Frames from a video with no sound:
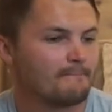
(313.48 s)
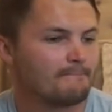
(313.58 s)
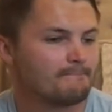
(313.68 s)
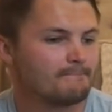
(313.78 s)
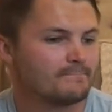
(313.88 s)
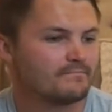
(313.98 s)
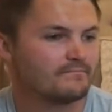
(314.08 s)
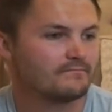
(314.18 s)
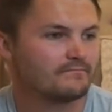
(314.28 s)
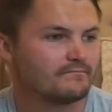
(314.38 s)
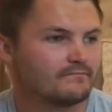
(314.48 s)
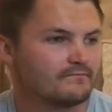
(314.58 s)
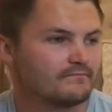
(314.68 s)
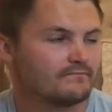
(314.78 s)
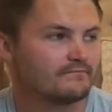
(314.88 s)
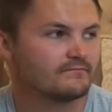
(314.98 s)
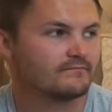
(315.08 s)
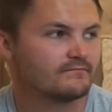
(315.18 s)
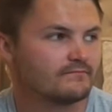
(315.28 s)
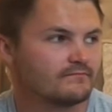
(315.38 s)

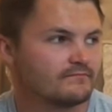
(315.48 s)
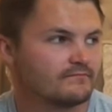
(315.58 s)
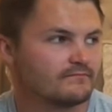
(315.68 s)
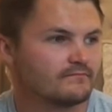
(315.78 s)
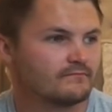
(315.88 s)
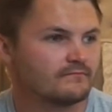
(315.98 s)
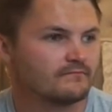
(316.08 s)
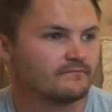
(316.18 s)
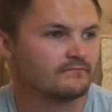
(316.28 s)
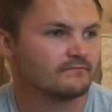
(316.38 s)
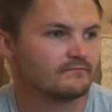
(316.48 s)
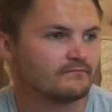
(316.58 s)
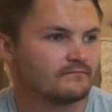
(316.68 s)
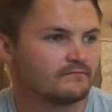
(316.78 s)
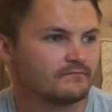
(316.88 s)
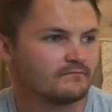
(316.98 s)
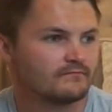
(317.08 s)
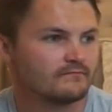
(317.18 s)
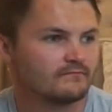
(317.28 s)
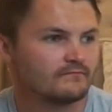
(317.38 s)

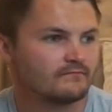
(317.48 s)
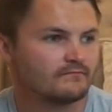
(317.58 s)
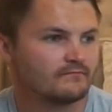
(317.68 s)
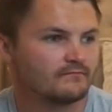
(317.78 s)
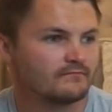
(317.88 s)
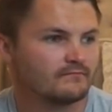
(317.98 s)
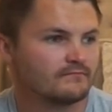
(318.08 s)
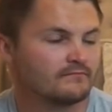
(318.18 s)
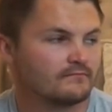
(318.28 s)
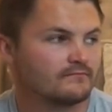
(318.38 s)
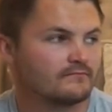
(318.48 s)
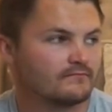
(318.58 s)
(silent)